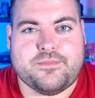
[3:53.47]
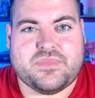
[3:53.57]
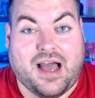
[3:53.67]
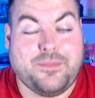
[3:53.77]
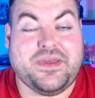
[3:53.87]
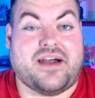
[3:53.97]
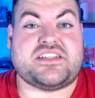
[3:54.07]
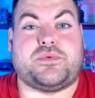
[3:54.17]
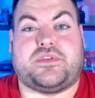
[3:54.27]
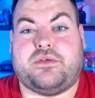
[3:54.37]
I'll be honest
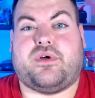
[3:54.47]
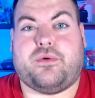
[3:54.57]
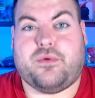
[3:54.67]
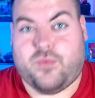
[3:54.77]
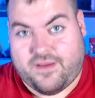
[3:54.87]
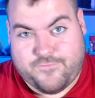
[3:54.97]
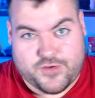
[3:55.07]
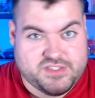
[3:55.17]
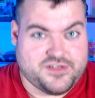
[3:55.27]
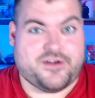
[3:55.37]
with you, though. When I first
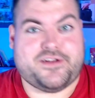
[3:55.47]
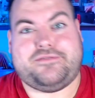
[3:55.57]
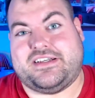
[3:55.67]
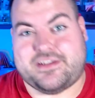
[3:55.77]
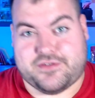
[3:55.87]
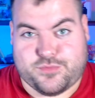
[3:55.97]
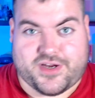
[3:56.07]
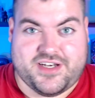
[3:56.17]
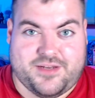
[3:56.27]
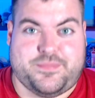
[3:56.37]
started, as I was
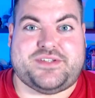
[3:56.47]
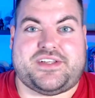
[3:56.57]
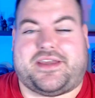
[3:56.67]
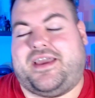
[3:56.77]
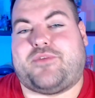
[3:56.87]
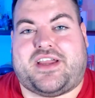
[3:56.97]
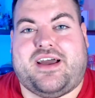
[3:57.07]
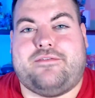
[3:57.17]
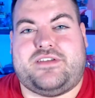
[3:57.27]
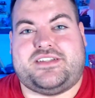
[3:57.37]
working to build the camera
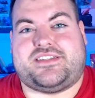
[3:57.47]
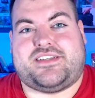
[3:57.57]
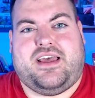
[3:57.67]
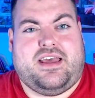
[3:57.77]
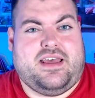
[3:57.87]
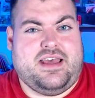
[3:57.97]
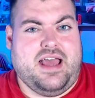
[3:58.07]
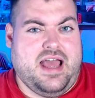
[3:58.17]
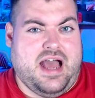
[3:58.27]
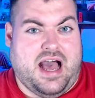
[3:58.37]
confidence,
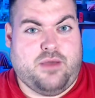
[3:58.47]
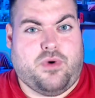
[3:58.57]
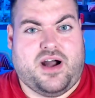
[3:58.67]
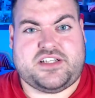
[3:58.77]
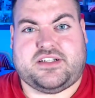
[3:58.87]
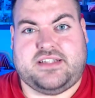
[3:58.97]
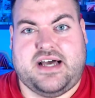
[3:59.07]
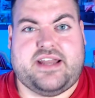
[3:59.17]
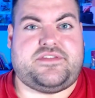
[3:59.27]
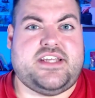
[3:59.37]
I watched a lot
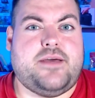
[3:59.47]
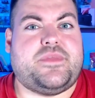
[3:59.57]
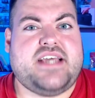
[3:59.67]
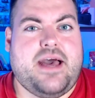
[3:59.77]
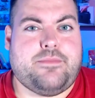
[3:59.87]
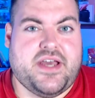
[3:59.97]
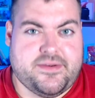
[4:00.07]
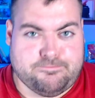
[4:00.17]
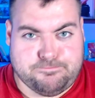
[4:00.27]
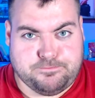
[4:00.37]
of Tim the Tap Man
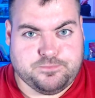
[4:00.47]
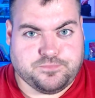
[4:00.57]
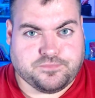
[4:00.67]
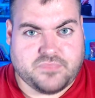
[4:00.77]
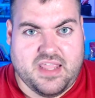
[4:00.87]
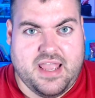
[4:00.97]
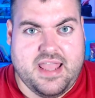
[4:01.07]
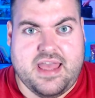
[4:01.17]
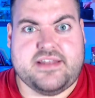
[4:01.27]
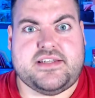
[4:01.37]

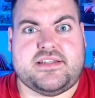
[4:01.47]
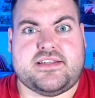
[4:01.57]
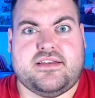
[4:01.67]
and